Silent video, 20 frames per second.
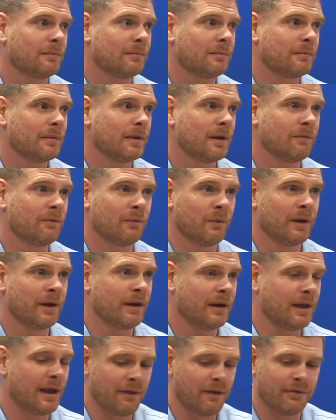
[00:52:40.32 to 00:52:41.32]
If we
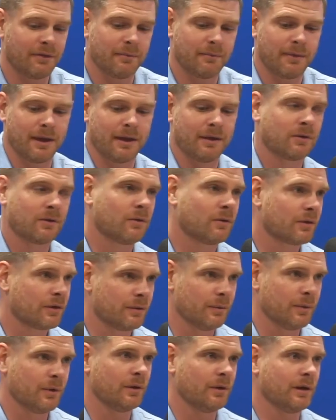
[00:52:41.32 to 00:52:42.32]
didn't have the medical
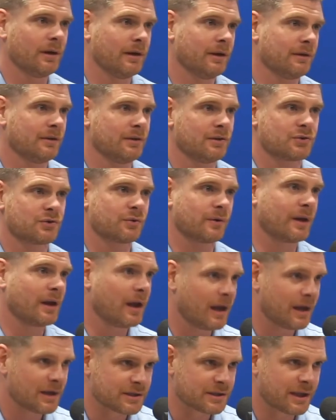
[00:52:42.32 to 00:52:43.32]
community to
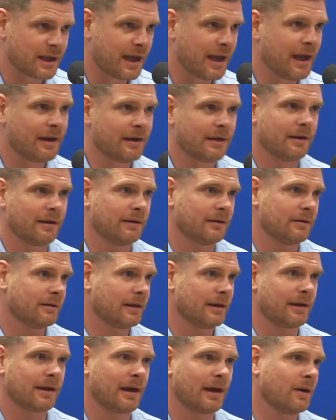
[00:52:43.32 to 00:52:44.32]
triage that and
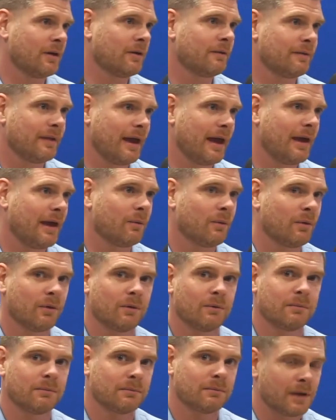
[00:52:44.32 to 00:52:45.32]
take care of that,
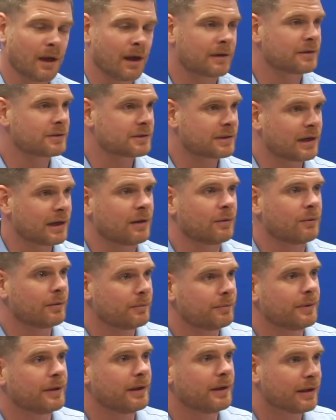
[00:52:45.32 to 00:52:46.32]
well, Dr. Sarah wouldn't
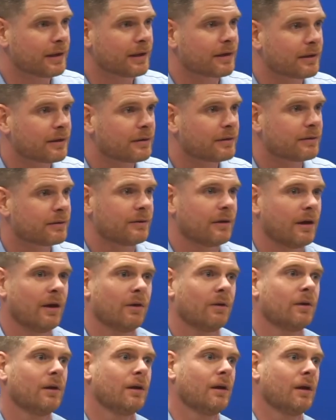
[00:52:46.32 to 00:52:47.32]
be here.
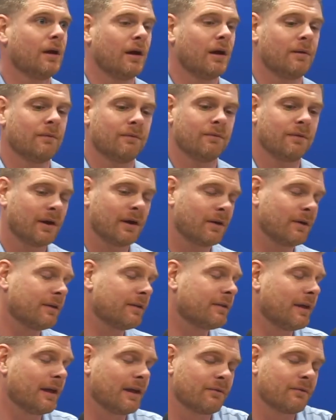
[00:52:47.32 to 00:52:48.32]
So I'm very
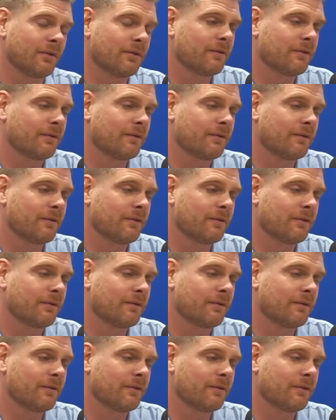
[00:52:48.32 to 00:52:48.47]
thankful